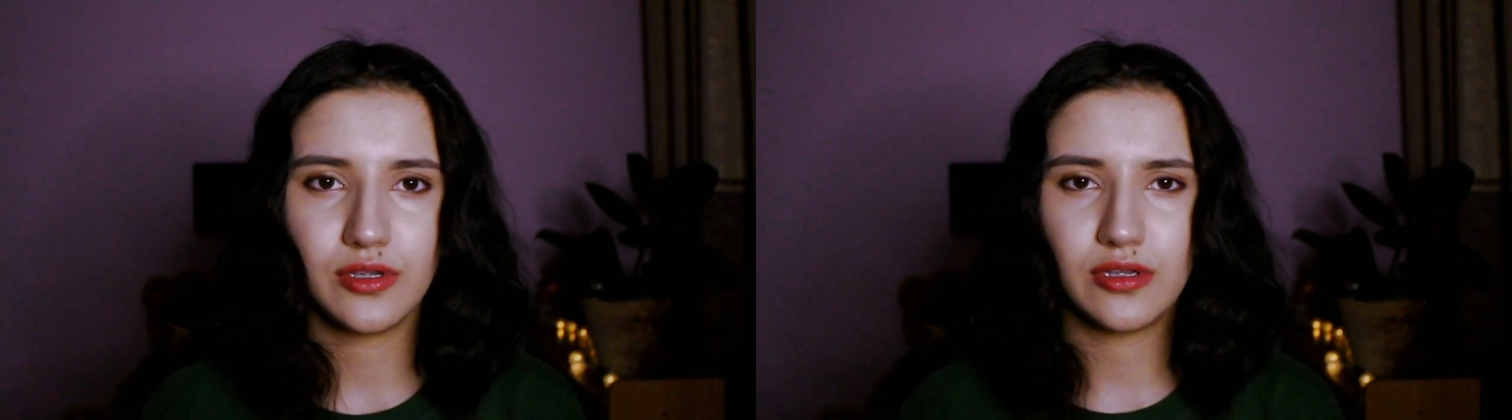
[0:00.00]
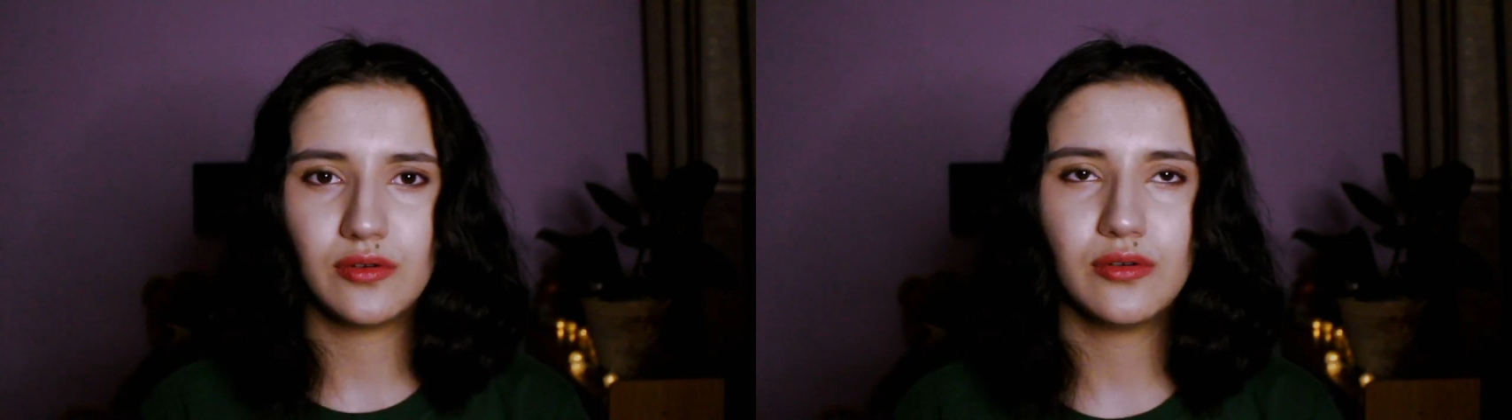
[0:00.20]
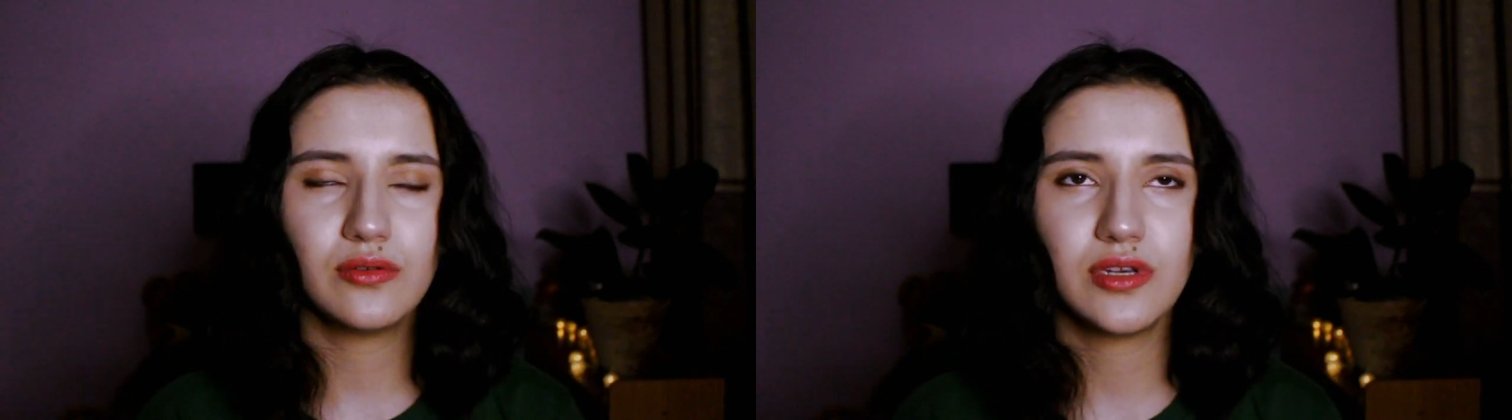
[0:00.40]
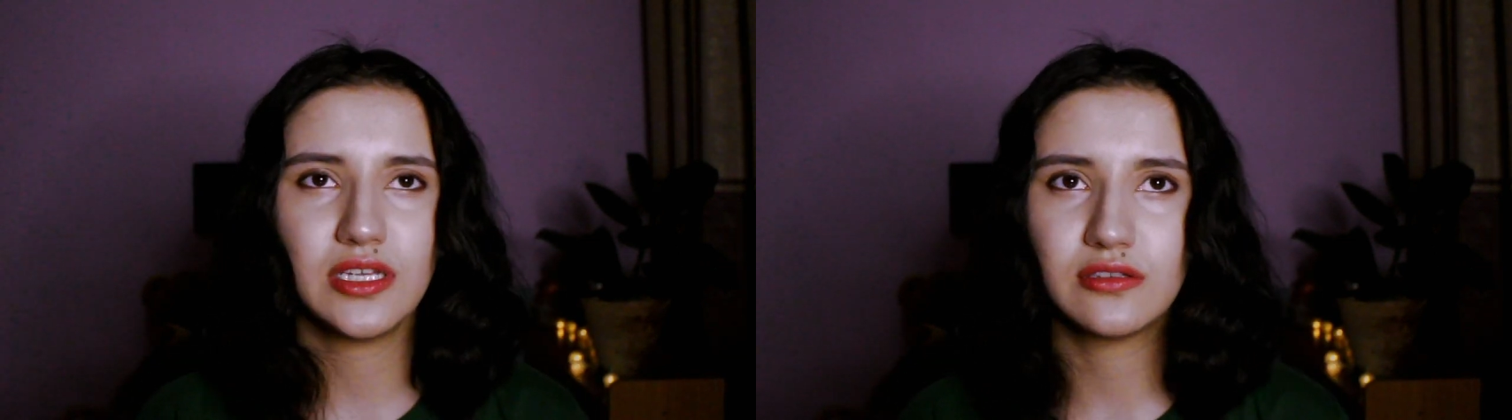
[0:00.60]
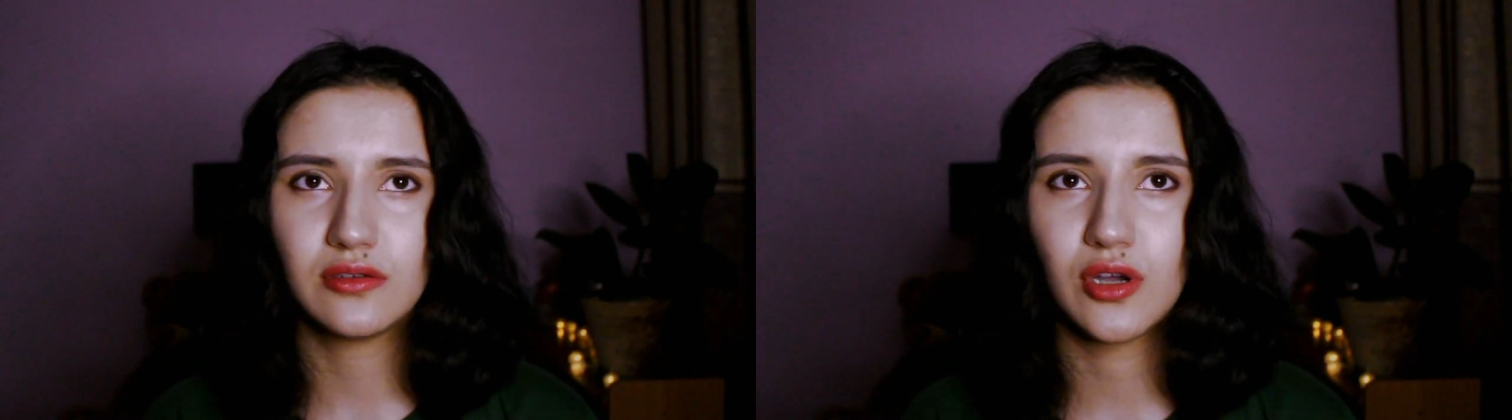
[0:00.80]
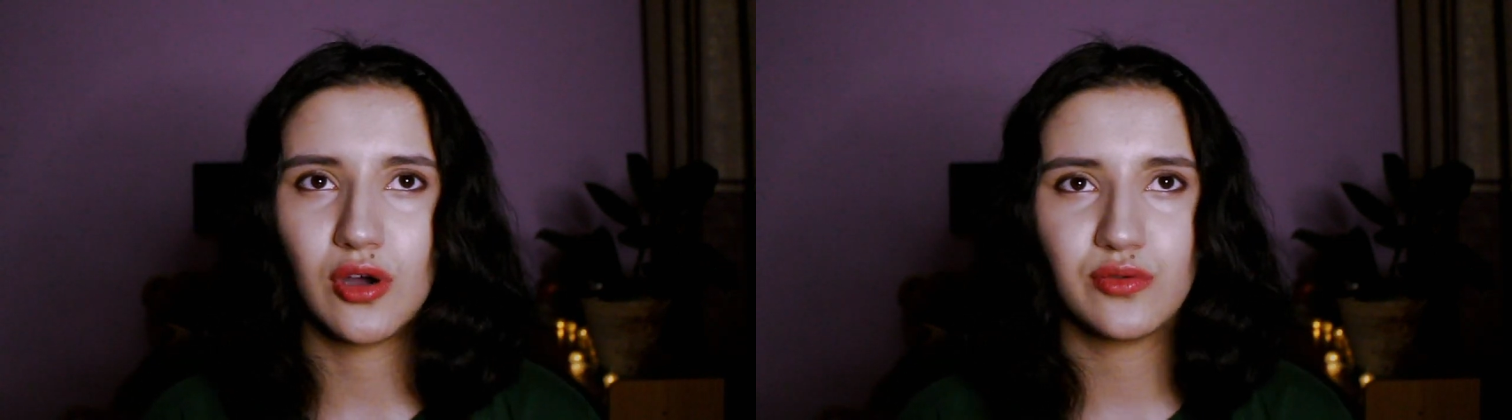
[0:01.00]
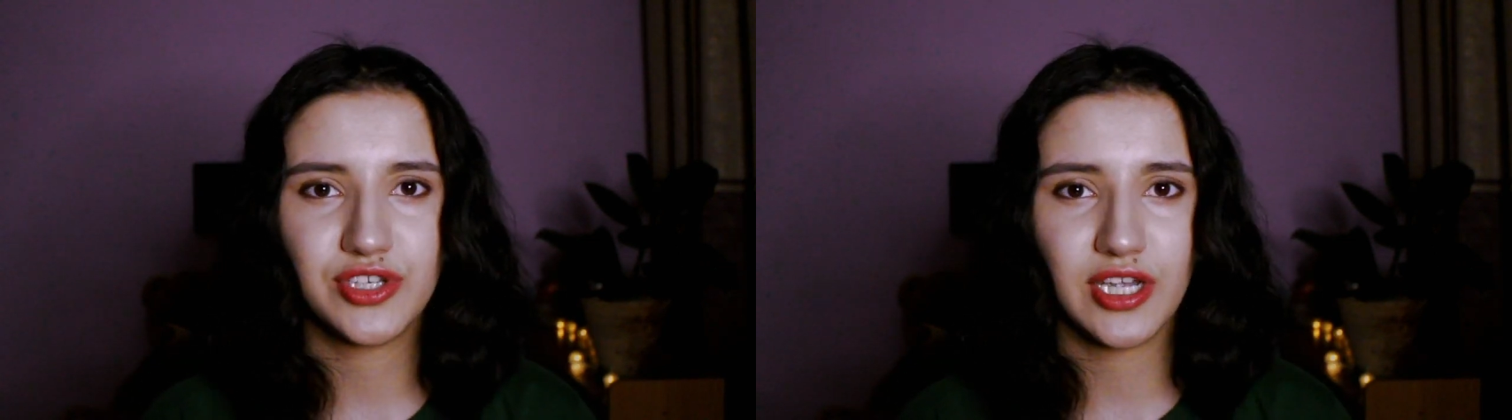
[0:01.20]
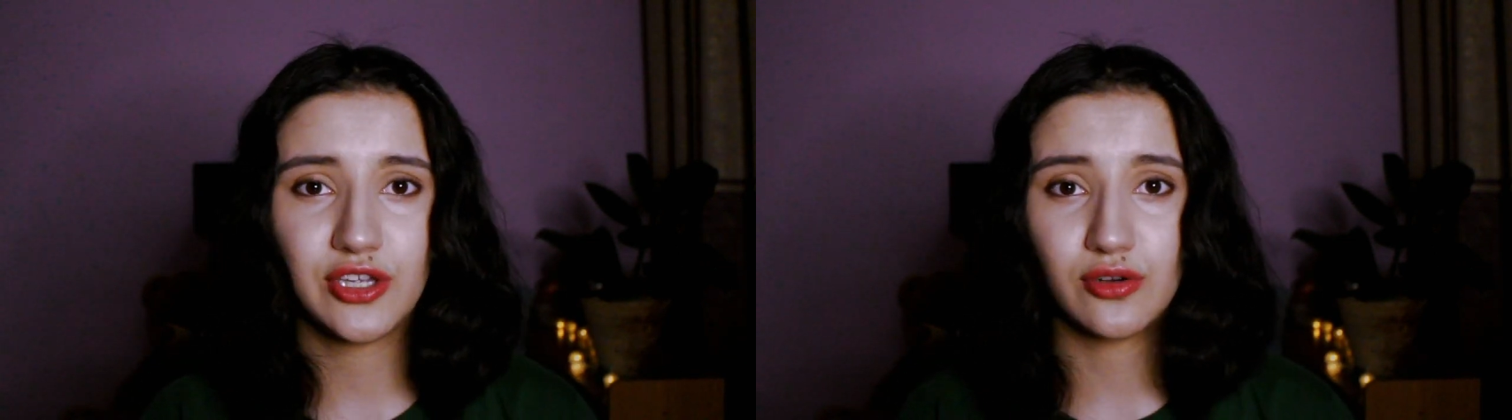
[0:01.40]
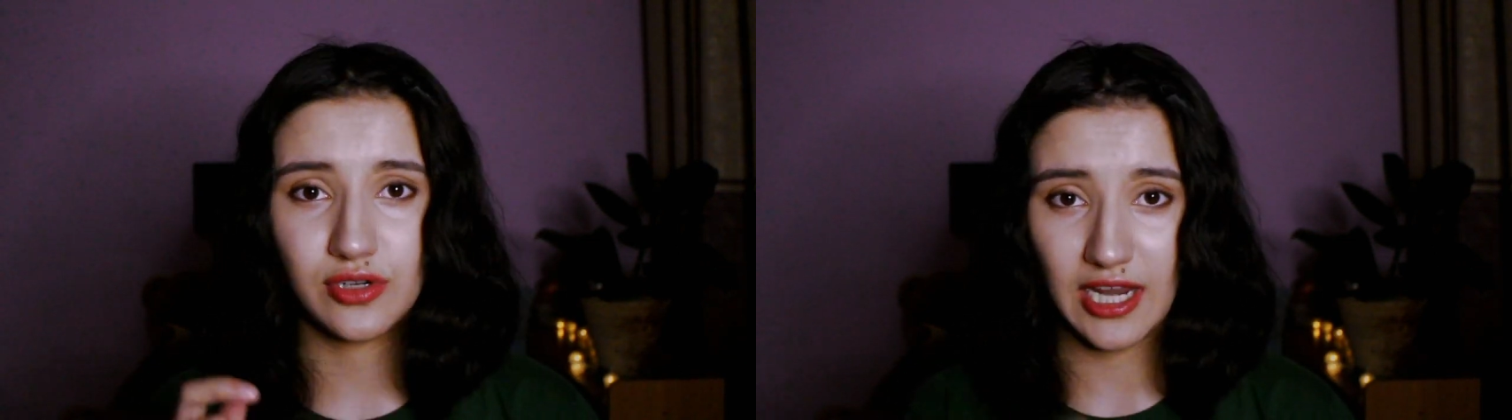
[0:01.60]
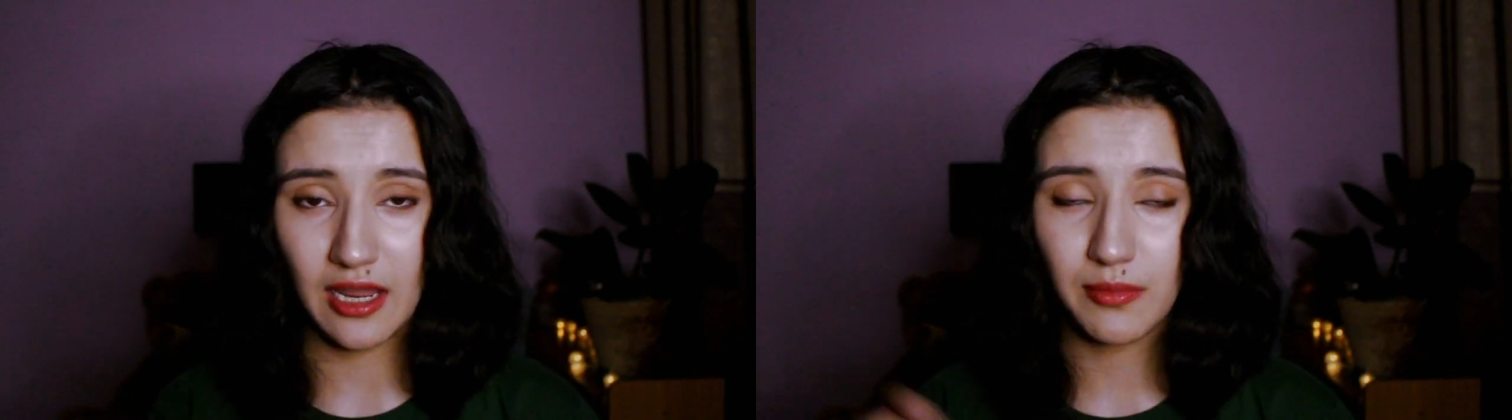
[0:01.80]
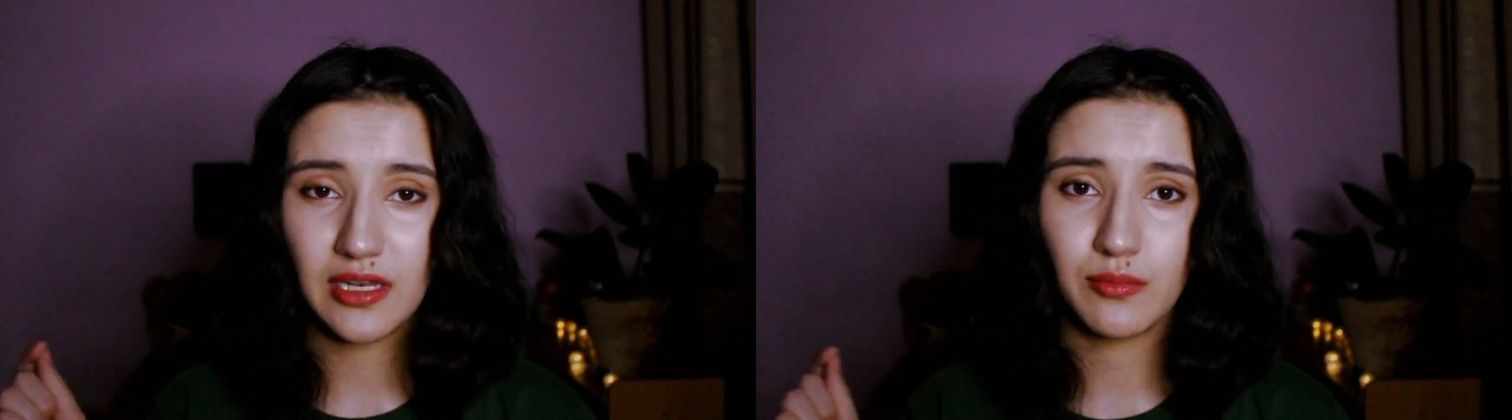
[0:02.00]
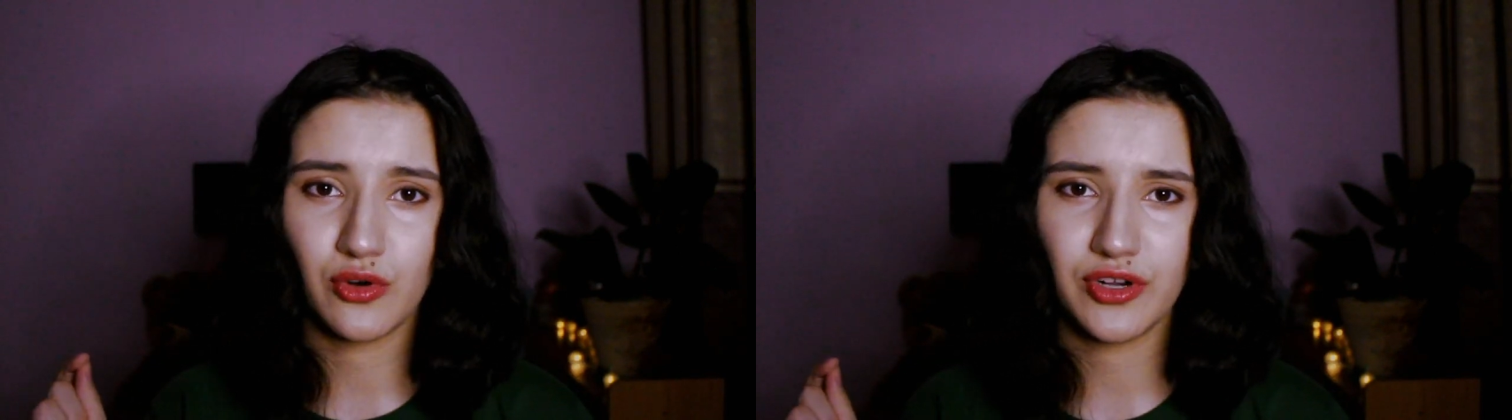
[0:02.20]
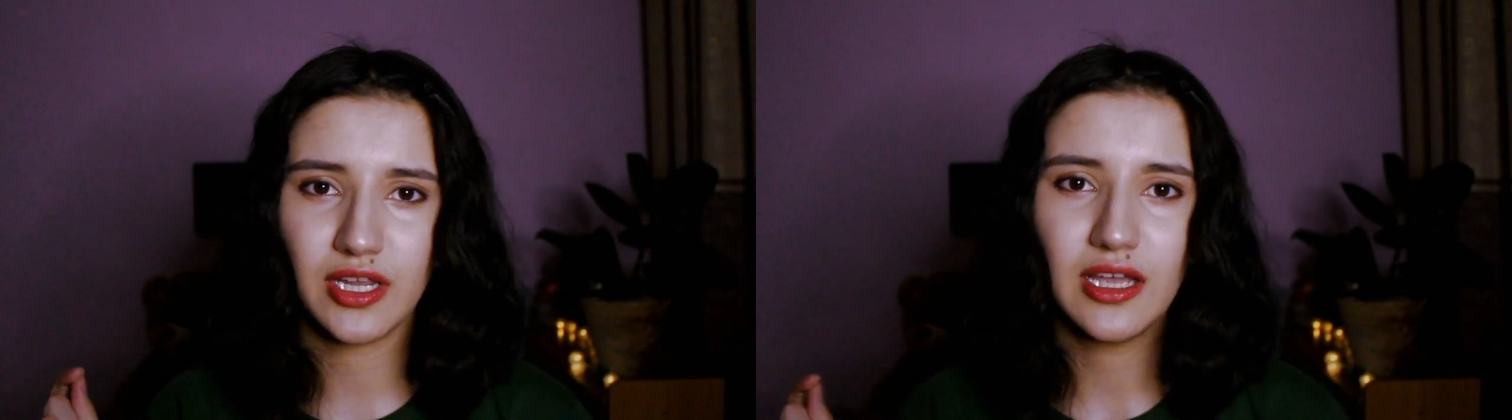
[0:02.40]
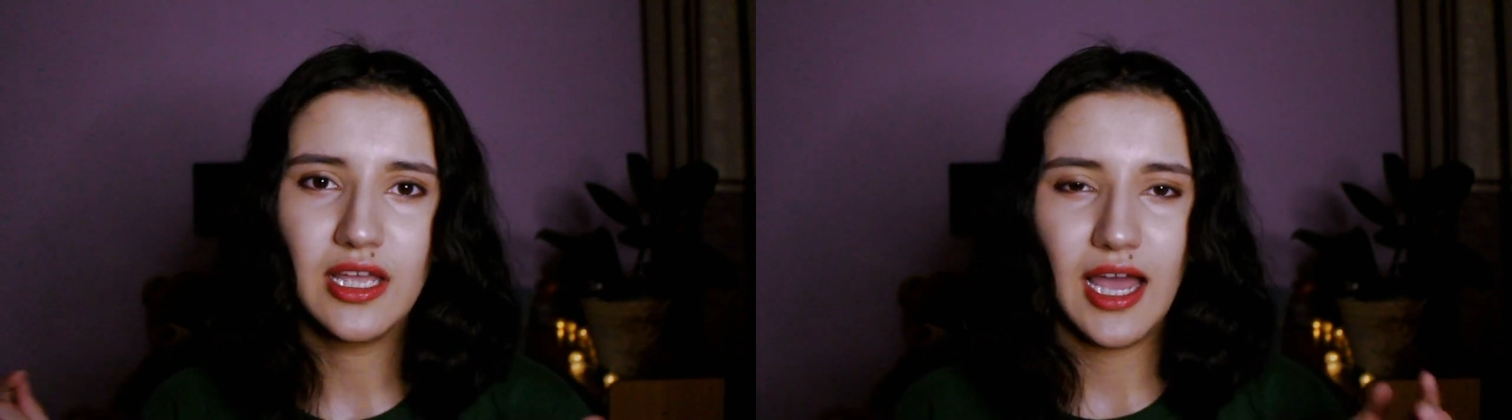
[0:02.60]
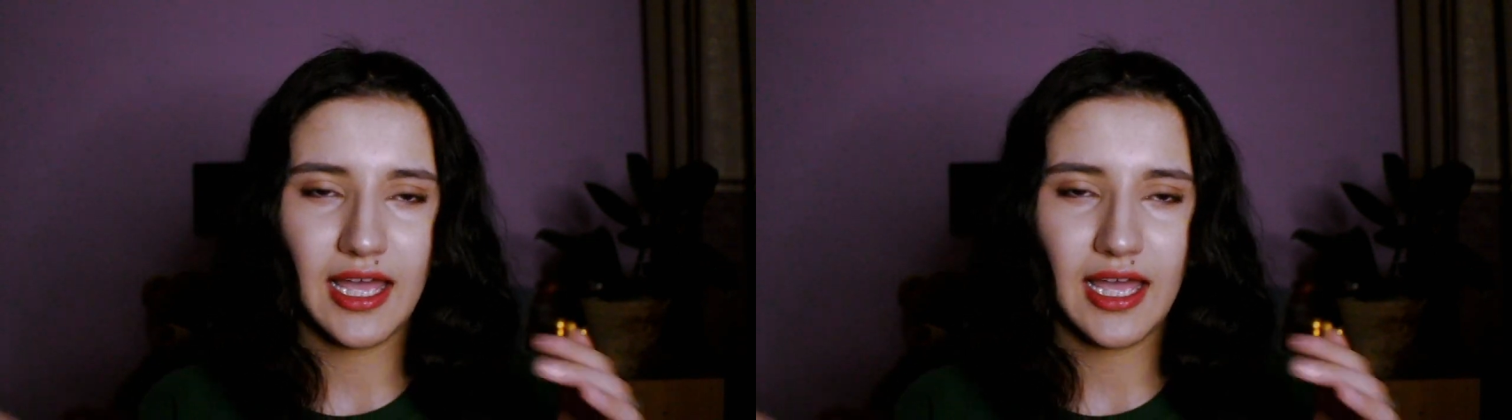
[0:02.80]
You need to go check your name in the morning.